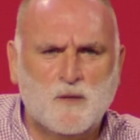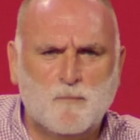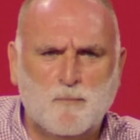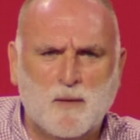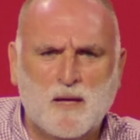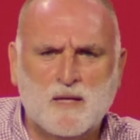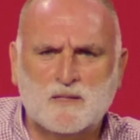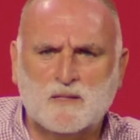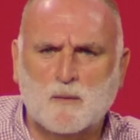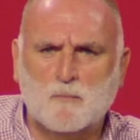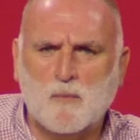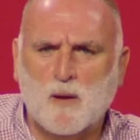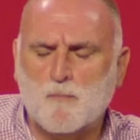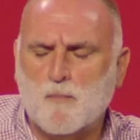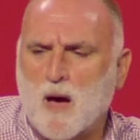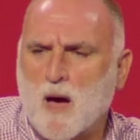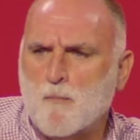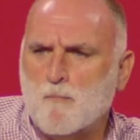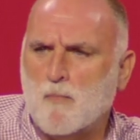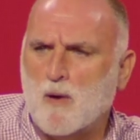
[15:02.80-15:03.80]
place that my
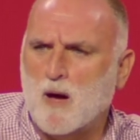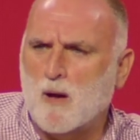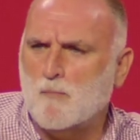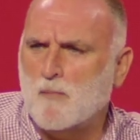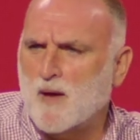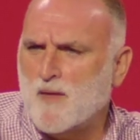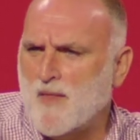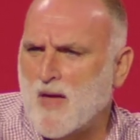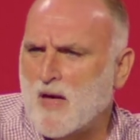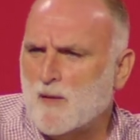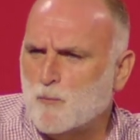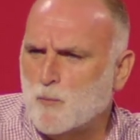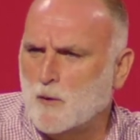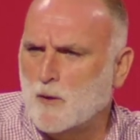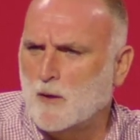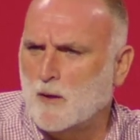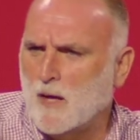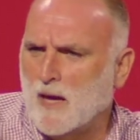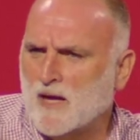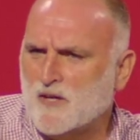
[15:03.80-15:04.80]
mom and my dad
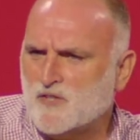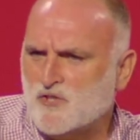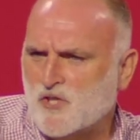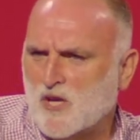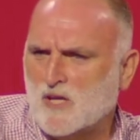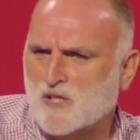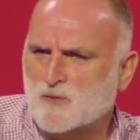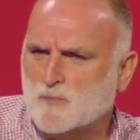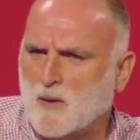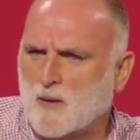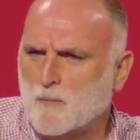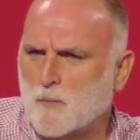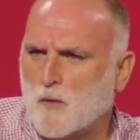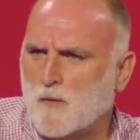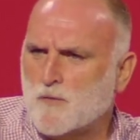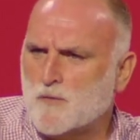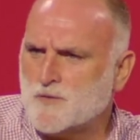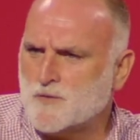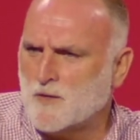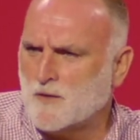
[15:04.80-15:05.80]
will exchange my
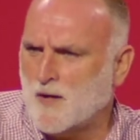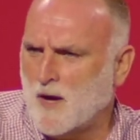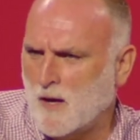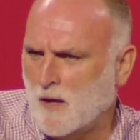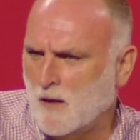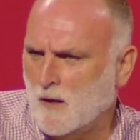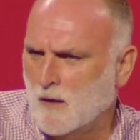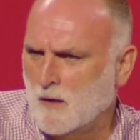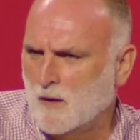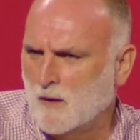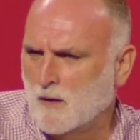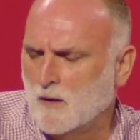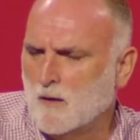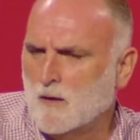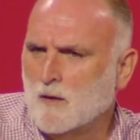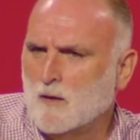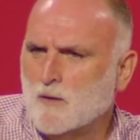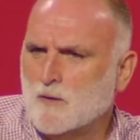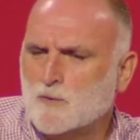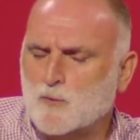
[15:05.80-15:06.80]
brothers and I.
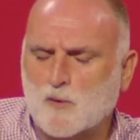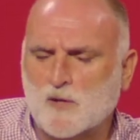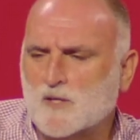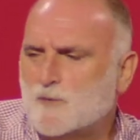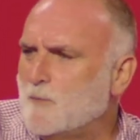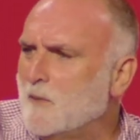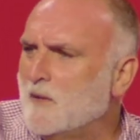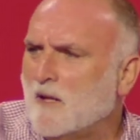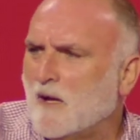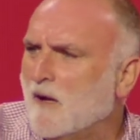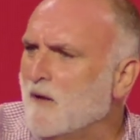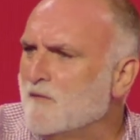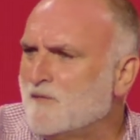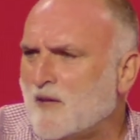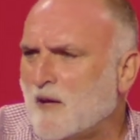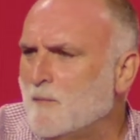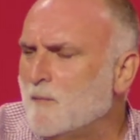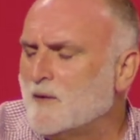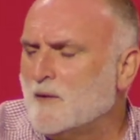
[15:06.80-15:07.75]
So I spent a lot of time in